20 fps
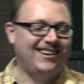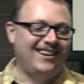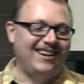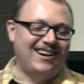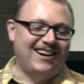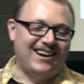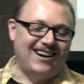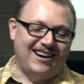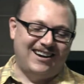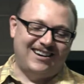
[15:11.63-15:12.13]

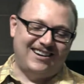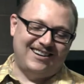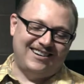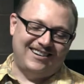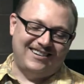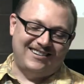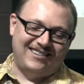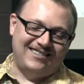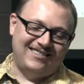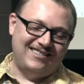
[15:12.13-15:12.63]

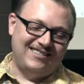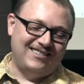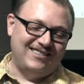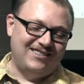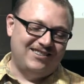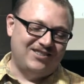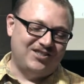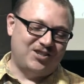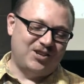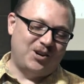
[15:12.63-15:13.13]
Uh,
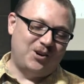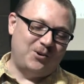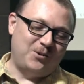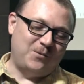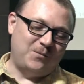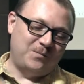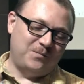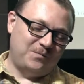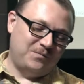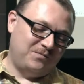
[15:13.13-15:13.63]

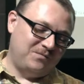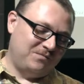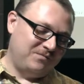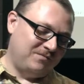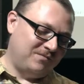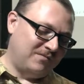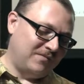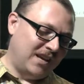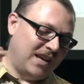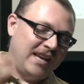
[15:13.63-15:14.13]
so
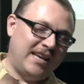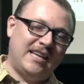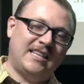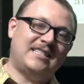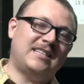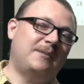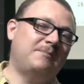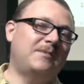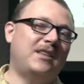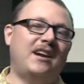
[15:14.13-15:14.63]
he gets
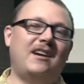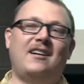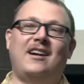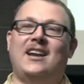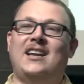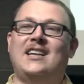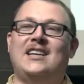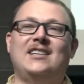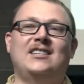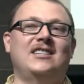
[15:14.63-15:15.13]
up there and
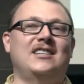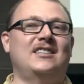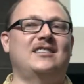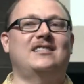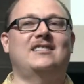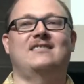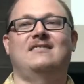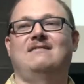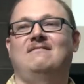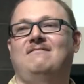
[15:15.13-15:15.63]
he
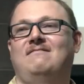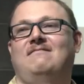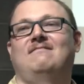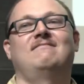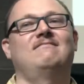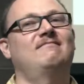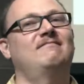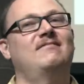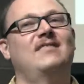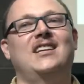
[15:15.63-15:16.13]
just,
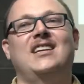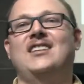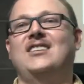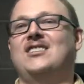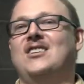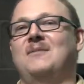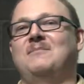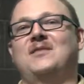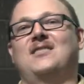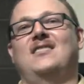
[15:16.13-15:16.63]
he
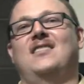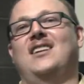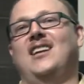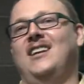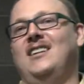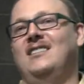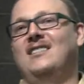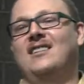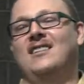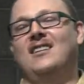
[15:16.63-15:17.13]
jumps on it.
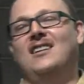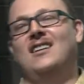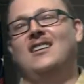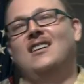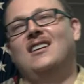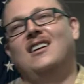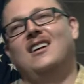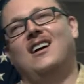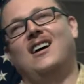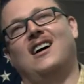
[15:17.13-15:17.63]

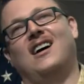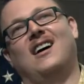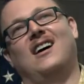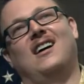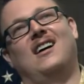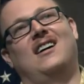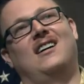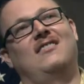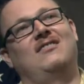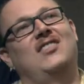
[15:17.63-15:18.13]

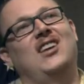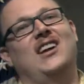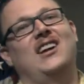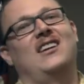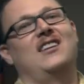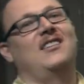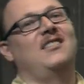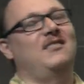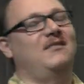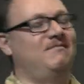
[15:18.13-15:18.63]
Uh,
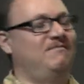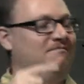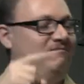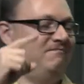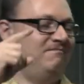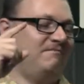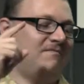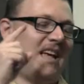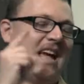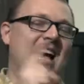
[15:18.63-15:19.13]
they're
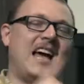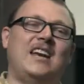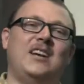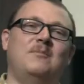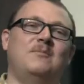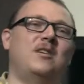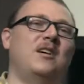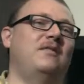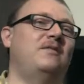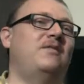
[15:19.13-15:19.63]
adding him
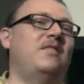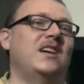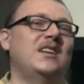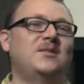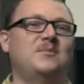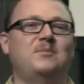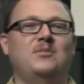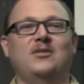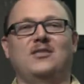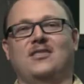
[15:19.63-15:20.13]
on
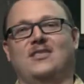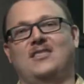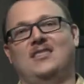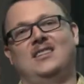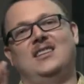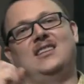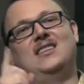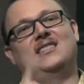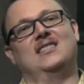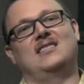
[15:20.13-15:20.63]
Facebook.
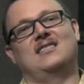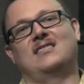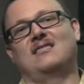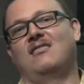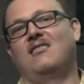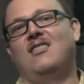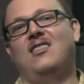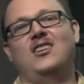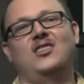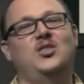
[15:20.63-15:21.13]
He's
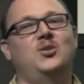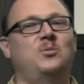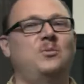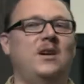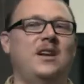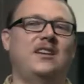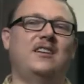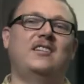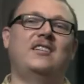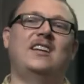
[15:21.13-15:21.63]
on
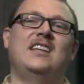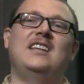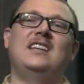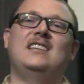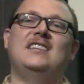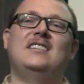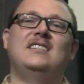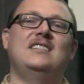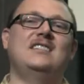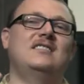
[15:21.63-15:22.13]
Twitter.
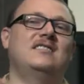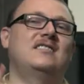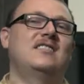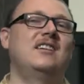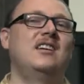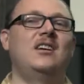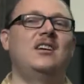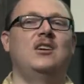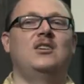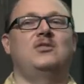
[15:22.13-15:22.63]
He's
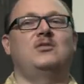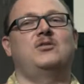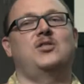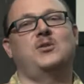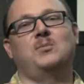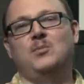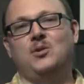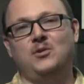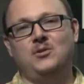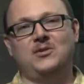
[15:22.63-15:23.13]

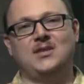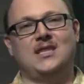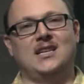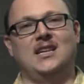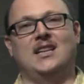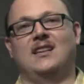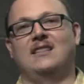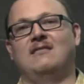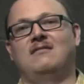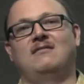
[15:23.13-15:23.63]

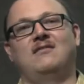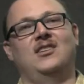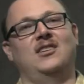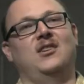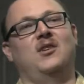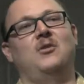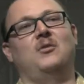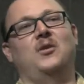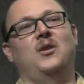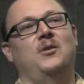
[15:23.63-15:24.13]
schmoozing. You
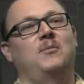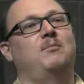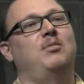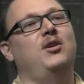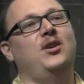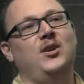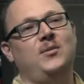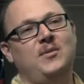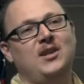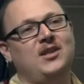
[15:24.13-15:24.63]
know, they're
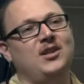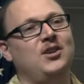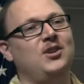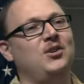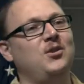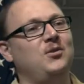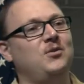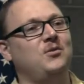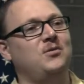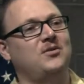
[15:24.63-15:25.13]
putting him in the
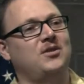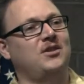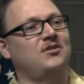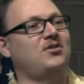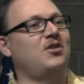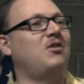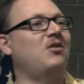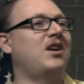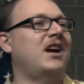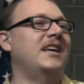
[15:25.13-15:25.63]
news. There's
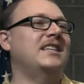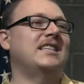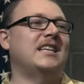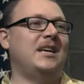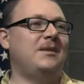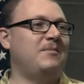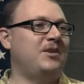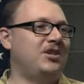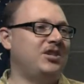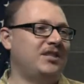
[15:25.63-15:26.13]
all kinds of
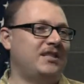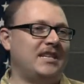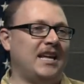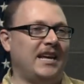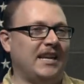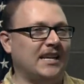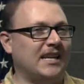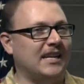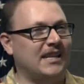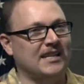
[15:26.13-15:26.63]
images
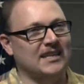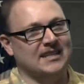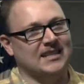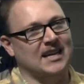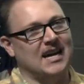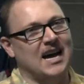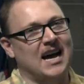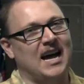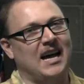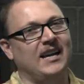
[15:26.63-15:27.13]
taken of this
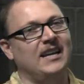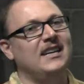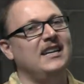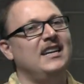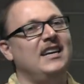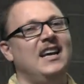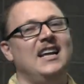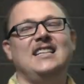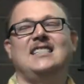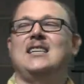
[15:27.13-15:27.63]
guy.
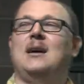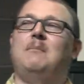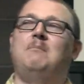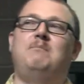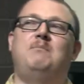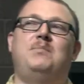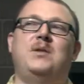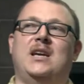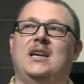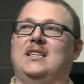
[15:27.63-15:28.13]
It's a
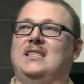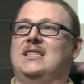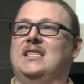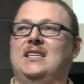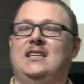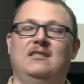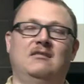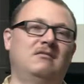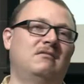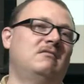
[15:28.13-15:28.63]
big
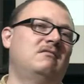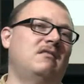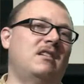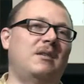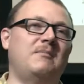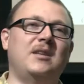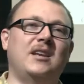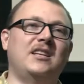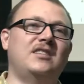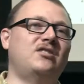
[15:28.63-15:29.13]
deal. I
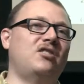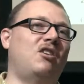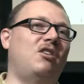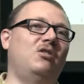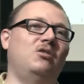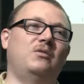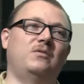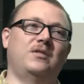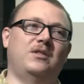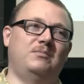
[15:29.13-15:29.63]
mean, it's all
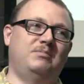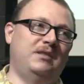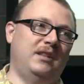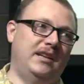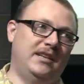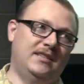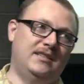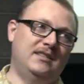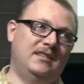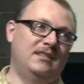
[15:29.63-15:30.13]
over the
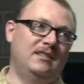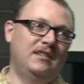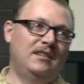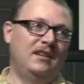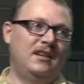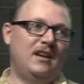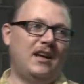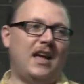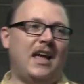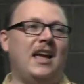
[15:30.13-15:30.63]
place.
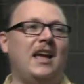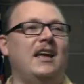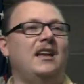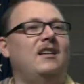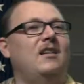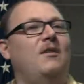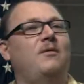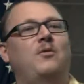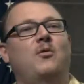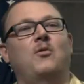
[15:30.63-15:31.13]
And
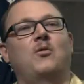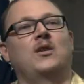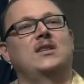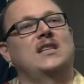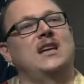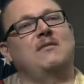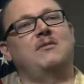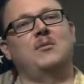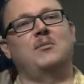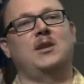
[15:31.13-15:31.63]
of course,
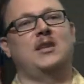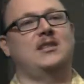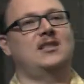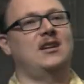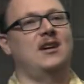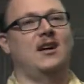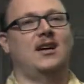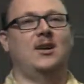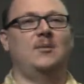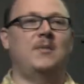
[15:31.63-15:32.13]
everybody's
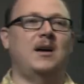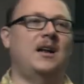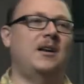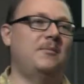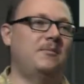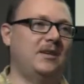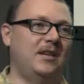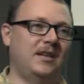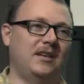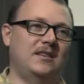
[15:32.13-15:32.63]
talking about it
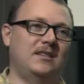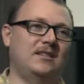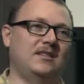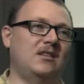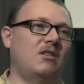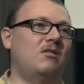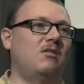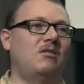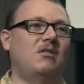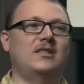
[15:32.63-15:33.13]
because,
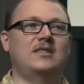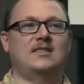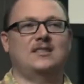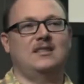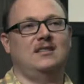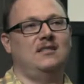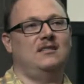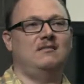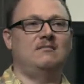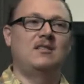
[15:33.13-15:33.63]
oh, it's
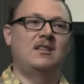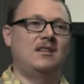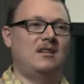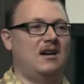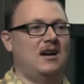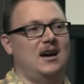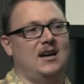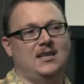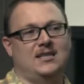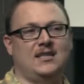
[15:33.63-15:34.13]
the
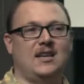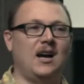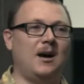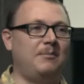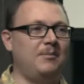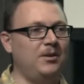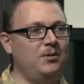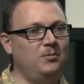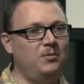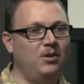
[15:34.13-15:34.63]
hottest cop
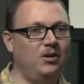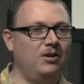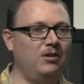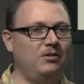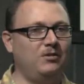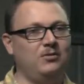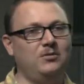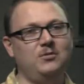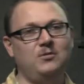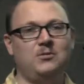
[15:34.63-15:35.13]
in the world.
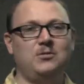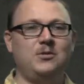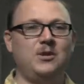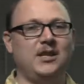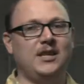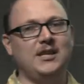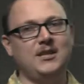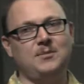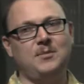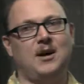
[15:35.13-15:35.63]
Ooh, who could
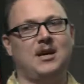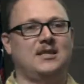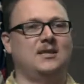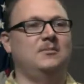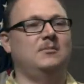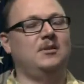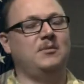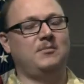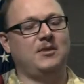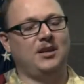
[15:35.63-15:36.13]
this
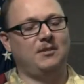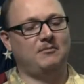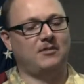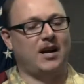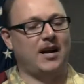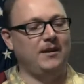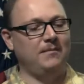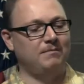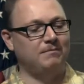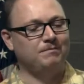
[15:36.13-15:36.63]
possibly be, right?